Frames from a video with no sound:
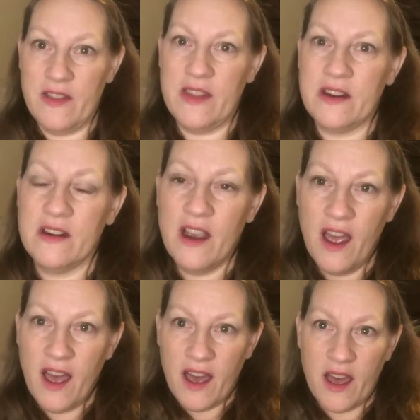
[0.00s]
on there
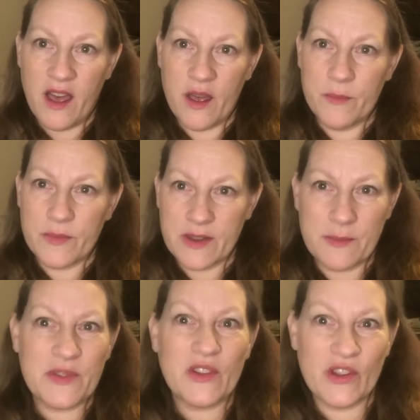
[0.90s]
because
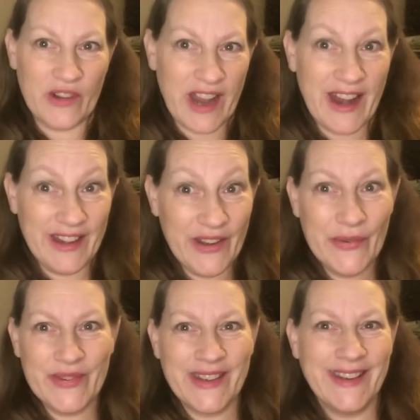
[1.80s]
I'm still learning how to
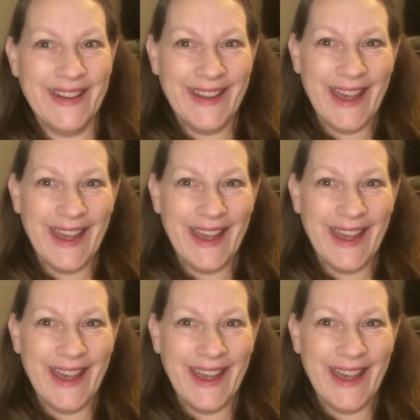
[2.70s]
use it.